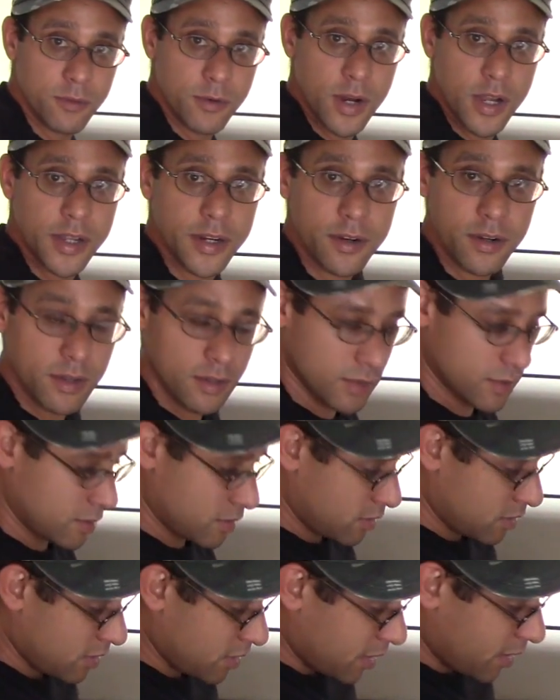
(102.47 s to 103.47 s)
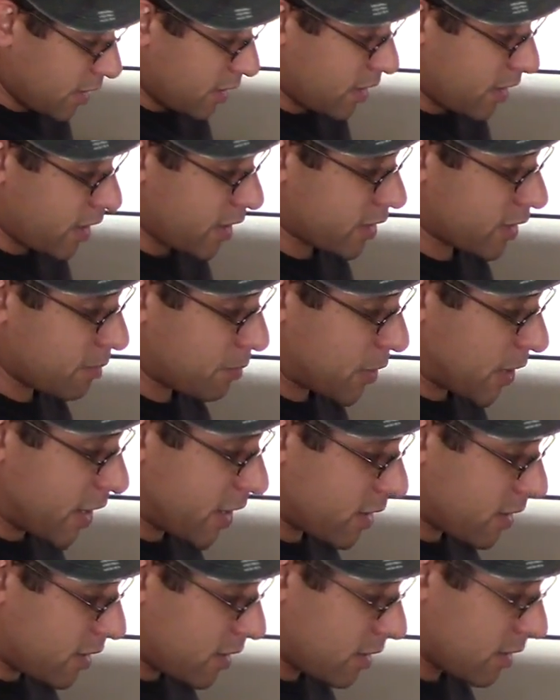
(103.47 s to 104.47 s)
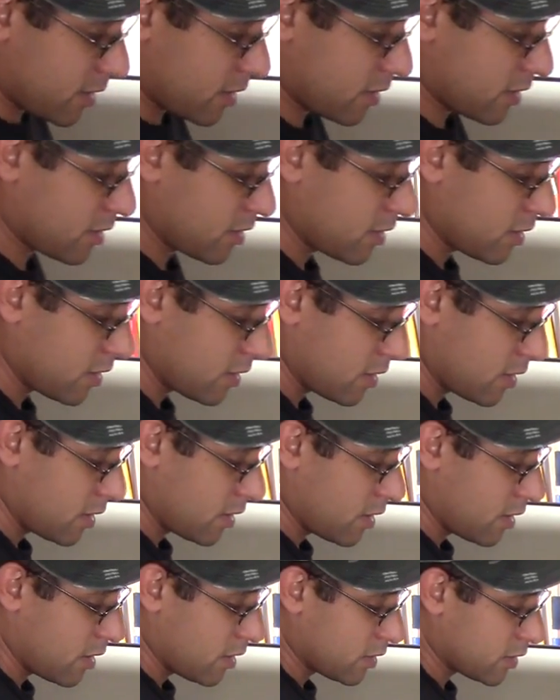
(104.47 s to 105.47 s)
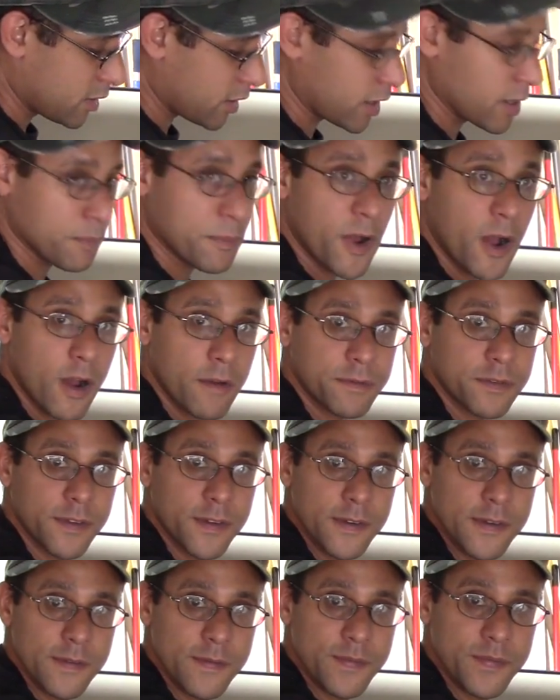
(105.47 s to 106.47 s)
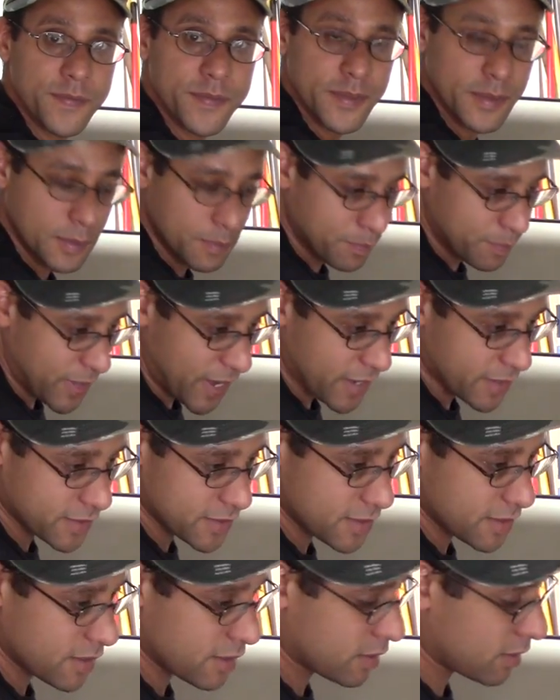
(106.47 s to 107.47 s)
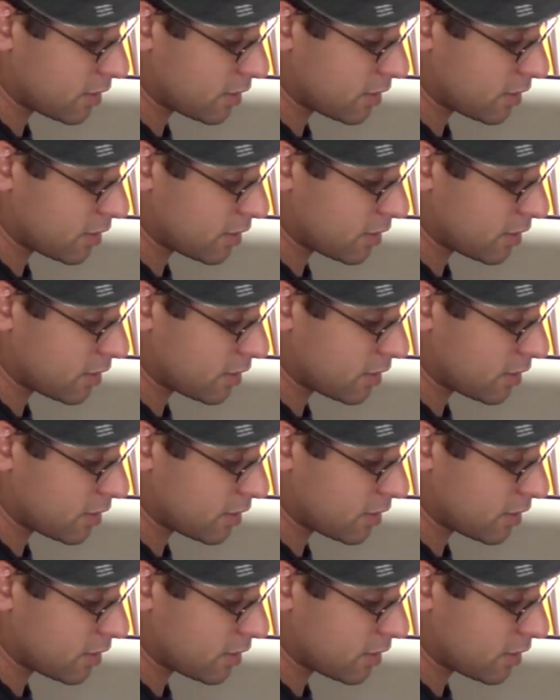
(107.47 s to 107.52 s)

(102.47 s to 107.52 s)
run, hit the brake, turn it off, back to